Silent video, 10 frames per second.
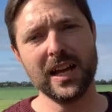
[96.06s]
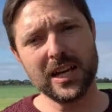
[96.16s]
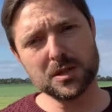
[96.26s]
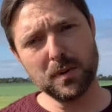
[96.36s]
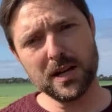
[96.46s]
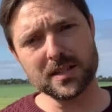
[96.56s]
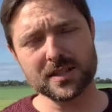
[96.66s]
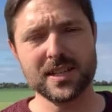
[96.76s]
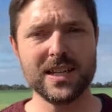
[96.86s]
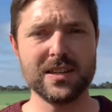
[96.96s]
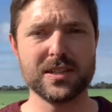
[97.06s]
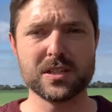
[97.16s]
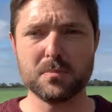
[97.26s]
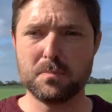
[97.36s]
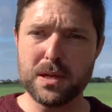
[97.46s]
It's by seeing
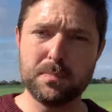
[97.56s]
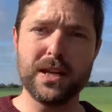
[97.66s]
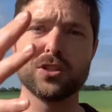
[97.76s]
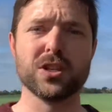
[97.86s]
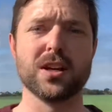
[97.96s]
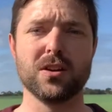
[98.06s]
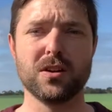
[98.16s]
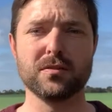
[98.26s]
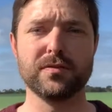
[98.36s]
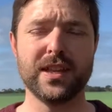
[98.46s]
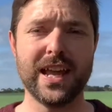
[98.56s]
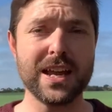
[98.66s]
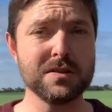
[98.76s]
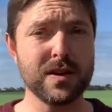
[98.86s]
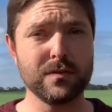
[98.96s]
this big picture of the
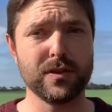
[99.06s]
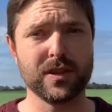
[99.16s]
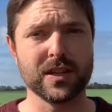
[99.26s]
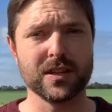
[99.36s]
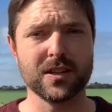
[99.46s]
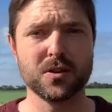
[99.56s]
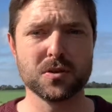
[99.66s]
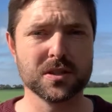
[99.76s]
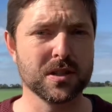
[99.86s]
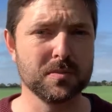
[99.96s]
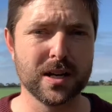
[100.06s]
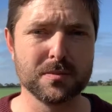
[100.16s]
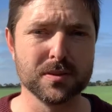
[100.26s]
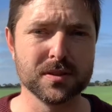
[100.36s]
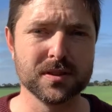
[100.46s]
end of everything according to the
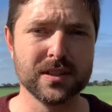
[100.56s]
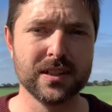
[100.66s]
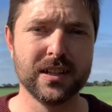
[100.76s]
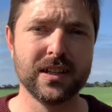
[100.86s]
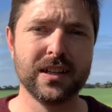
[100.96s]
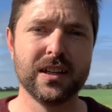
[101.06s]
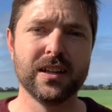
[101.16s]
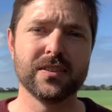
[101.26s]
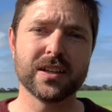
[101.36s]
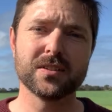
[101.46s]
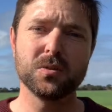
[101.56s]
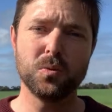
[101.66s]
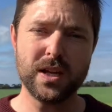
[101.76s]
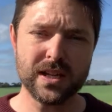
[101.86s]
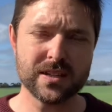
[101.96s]
Bible that
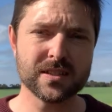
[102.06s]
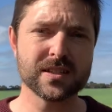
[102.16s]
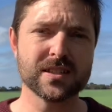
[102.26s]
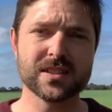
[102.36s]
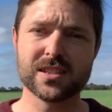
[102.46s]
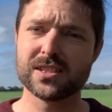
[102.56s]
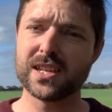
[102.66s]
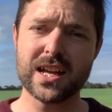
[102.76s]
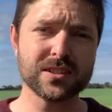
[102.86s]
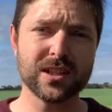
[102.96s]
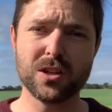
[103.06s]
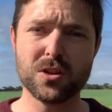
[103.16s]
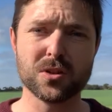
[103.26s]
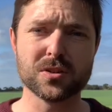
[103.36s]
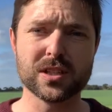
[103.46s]
we can start to
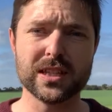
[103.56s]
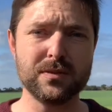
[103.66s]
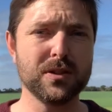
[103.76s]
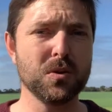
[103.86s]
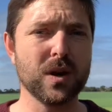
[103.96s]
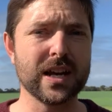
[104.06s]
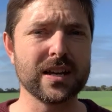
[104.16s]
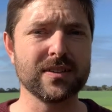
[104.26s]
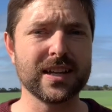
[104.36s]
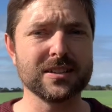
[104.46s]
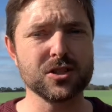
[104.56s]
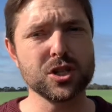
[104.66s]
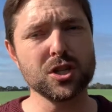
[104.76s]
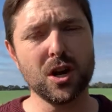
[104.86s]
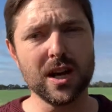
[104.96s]
learn to live in a way that
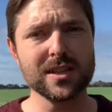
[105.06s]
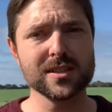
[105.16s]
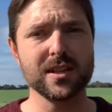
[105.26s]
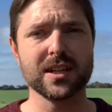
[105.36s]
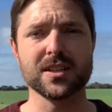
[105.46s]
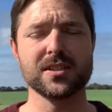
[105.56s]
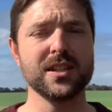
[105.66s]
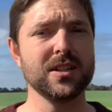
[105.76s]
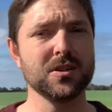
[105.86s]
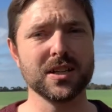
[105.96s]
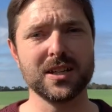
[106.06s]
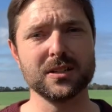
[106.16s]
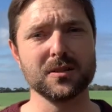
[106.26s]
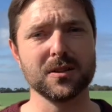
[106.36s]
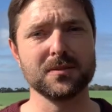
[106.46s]
shines like a city on a
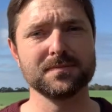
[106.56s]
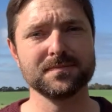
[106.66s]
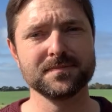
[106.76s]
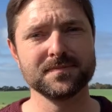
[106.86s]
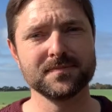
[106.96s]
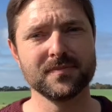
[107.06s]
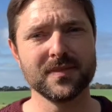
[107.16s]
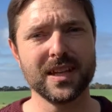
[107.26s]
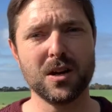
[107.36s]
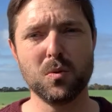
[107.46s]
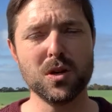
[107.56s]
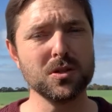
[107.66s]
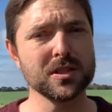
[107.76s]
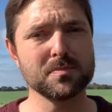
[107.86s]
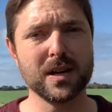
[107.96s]
hill. Our
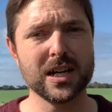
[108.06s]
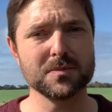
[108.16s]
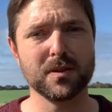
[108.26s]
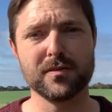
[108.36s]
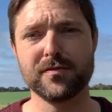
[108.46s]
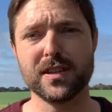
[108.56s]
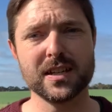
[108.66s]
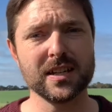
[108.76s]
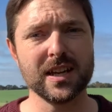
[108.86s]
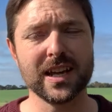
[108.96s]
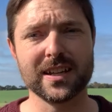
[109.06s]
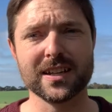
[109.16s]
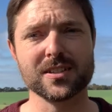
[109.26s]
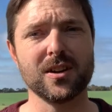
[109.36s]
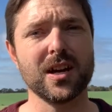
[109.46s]
world is marked by fear and
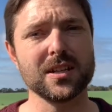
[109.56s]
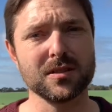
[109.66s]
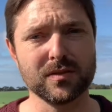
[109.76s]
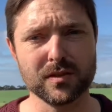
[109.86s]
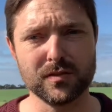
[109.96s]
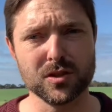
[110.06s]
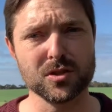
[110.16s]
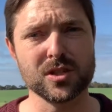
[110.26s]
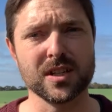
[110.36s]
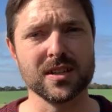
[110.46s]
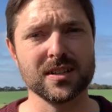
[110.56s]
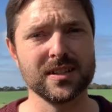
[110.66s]
anxiety of the future.